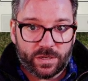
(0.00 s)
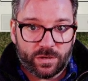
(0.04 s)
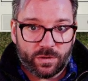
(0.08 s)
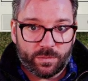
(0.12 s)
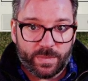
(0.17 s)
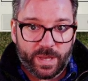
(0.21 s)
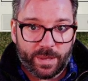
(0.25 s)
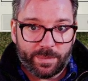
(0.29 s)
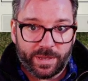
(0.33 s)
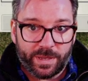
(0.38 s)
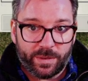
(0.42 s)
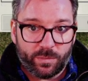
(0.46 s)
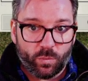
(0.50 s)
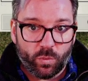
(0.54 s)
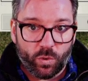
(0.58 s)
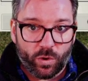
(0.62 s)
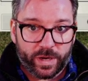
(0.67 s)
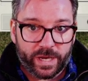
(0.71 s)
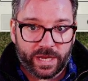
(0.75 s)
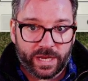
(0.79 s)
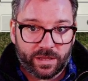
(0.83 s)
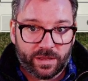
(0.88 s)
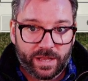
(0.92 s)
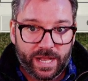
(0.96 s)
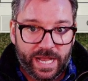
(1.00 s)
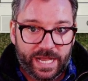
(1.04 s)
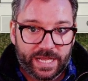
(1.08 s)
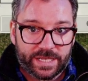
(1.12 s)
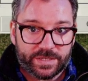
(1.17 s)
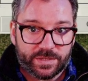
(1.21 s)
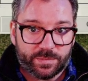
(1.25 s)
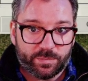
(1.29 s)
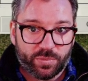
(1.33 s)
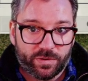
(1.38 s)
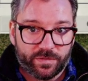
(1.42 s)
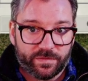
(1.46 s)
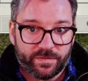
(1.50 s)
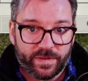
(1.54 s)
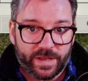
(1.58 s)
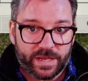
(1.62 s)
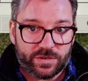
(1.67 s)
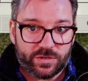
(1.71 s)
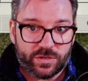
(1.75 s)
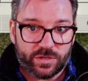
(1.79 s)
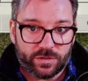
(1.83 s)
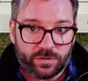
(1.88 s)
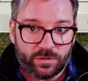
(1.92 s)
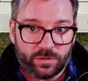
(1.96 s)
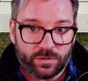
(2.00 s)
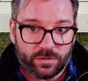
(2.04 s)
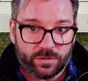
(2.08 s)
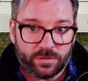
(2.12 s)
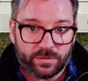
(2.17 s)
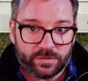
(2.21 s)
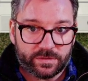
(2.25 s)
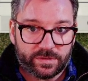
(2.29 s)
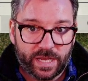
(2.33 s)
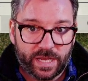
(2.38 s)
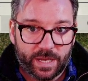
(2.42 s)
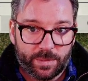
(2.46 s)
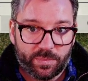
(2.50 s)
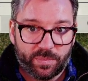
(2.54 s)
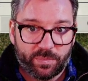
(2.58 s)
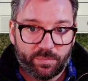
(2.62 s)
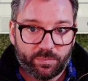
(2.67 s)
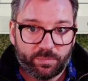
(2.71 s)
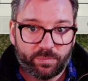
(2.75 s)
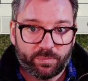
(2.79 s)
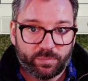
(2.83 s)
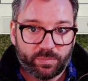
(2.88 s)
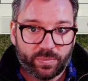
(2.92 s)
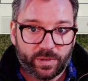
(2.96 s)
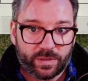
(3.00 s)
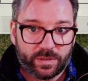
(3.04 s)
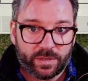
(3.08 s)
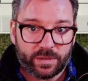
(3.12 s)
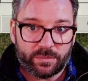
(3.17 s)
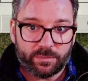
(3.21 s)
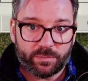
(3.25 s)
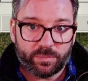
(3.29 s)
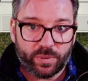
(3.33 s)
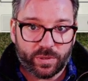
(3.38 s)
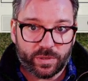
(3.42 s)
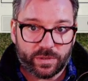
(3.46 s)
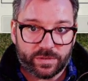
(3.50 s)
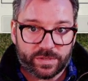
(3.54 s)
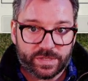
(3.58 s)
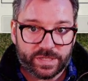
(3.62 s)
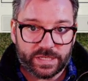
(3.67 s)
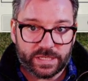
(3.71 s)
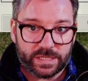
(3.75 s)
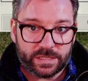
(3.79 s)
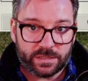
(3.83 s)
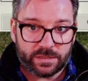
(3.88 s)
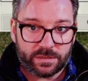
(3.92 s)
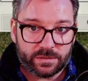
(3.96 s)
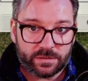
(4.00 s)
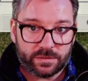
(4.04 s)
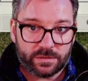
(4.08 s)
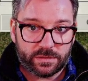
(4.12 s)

maybe working class professional type person,